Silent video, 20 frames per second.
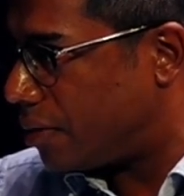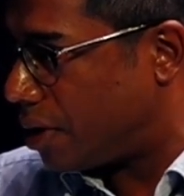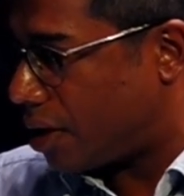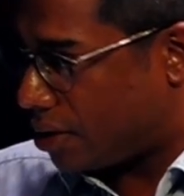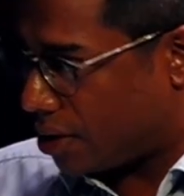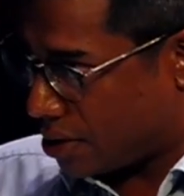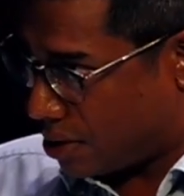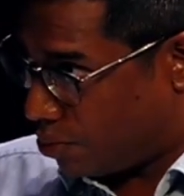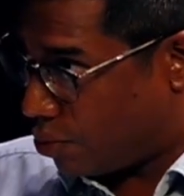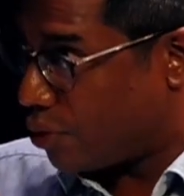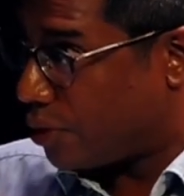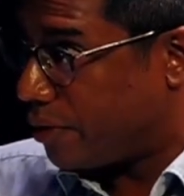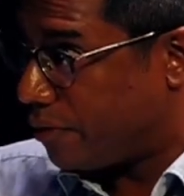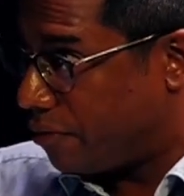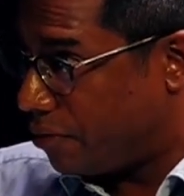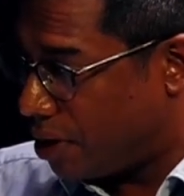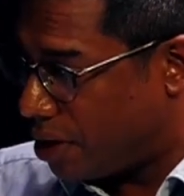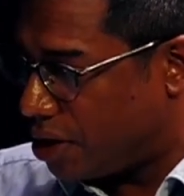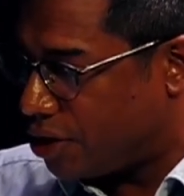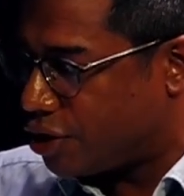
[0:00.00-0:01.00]
That's more the
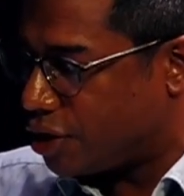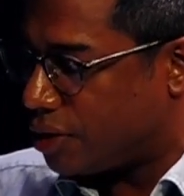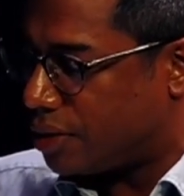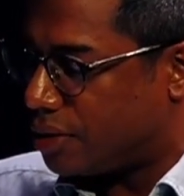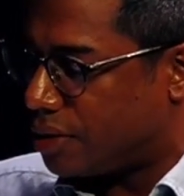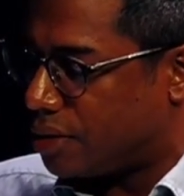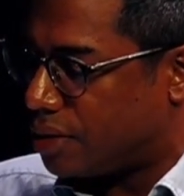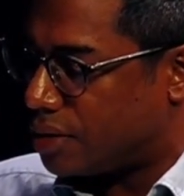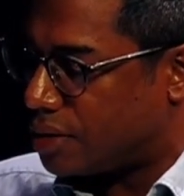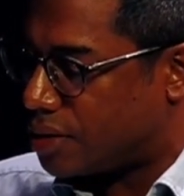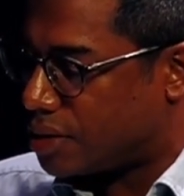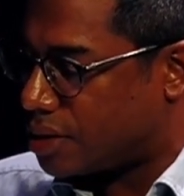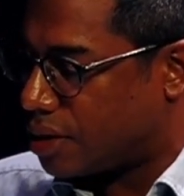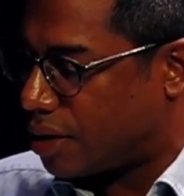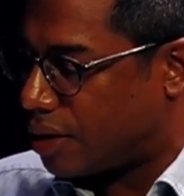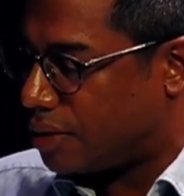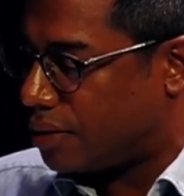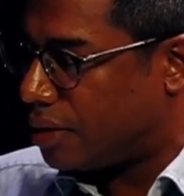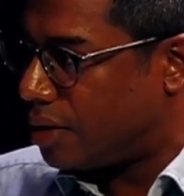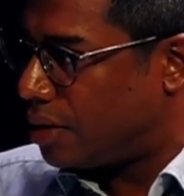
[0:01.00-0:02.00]
religion
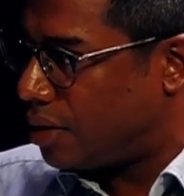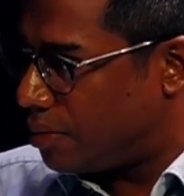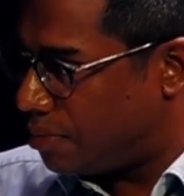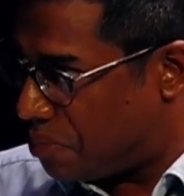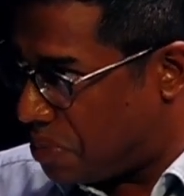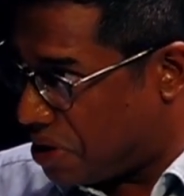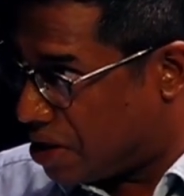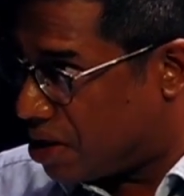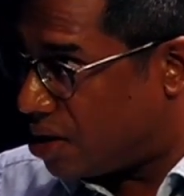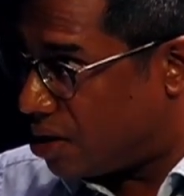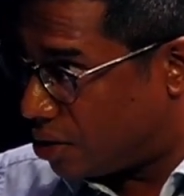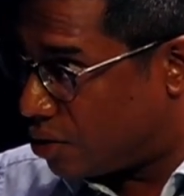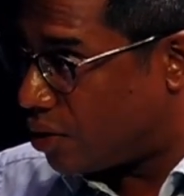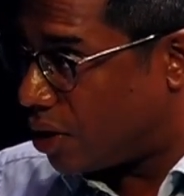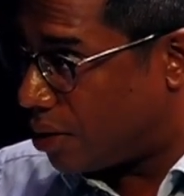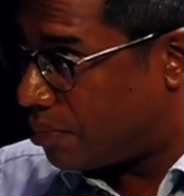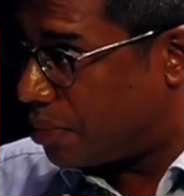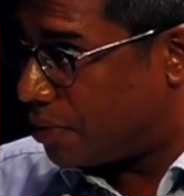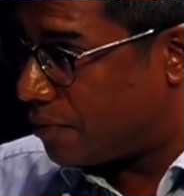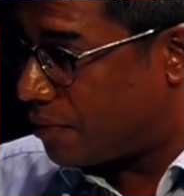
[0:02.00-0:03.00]
side, beginning to
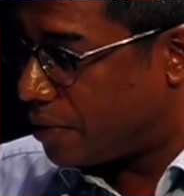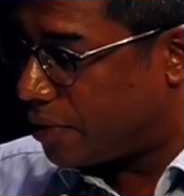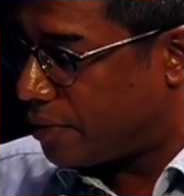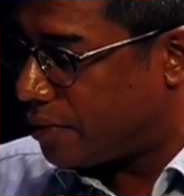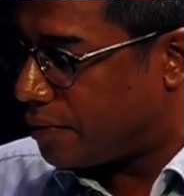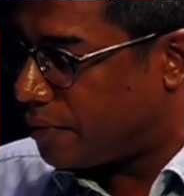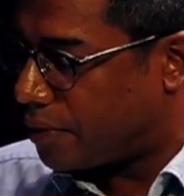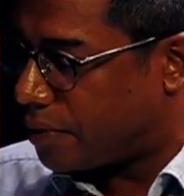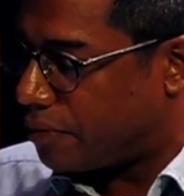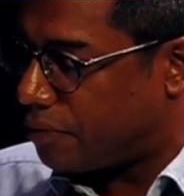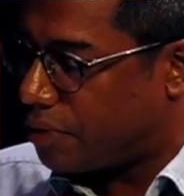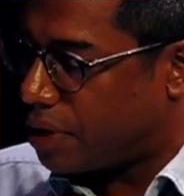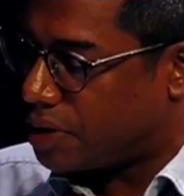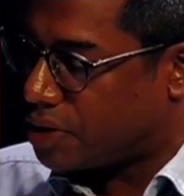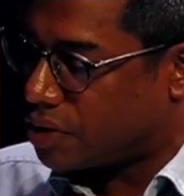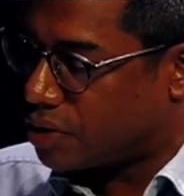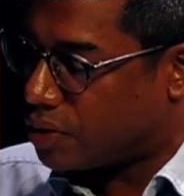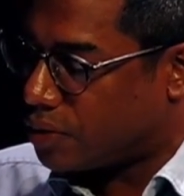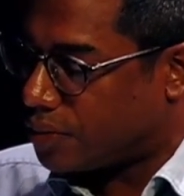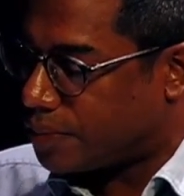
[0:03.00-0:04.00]
happen for the
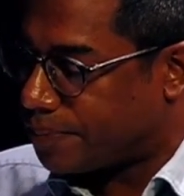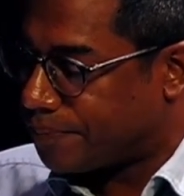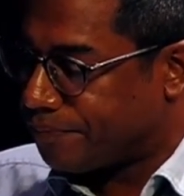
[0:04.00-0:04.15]
race too.